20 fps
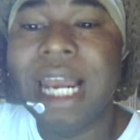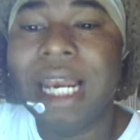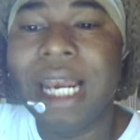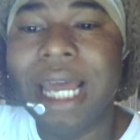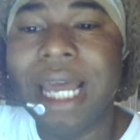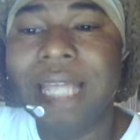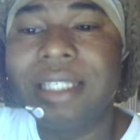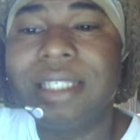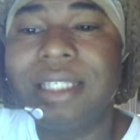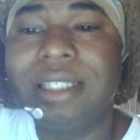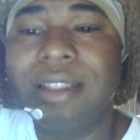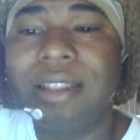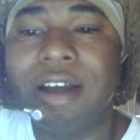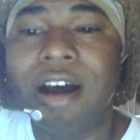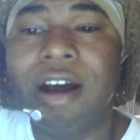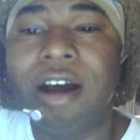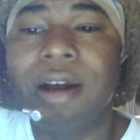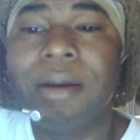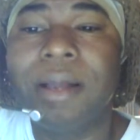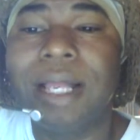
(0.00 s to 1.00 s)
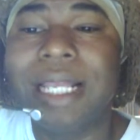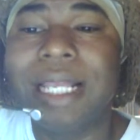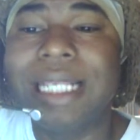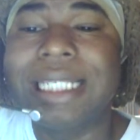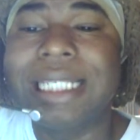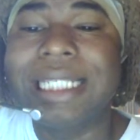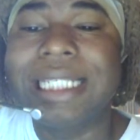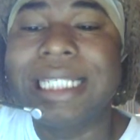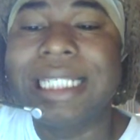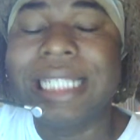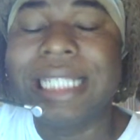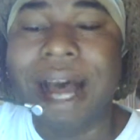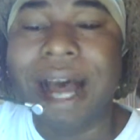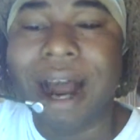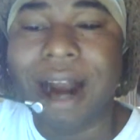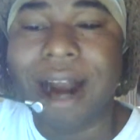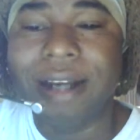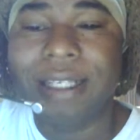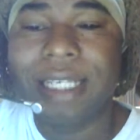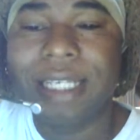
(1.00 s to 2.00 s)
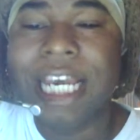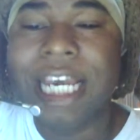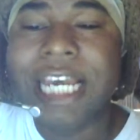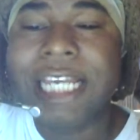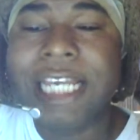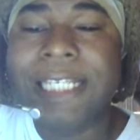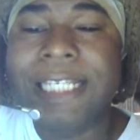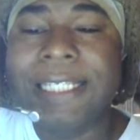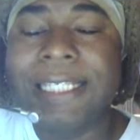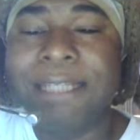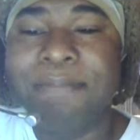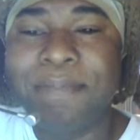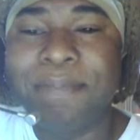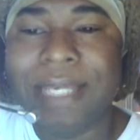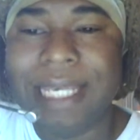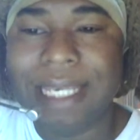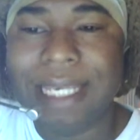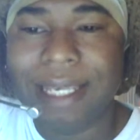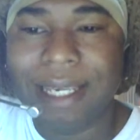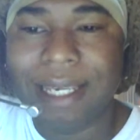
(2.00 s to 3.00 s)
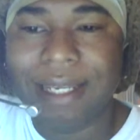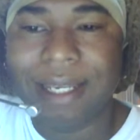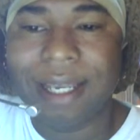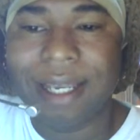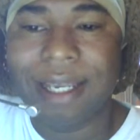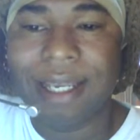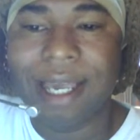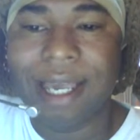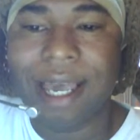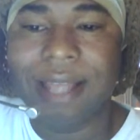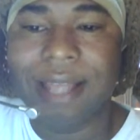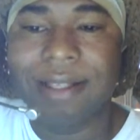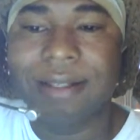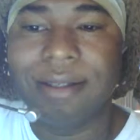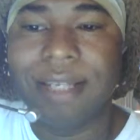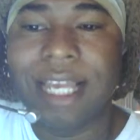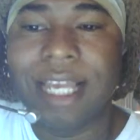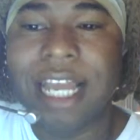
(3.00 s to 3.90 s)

Let's start speaking again.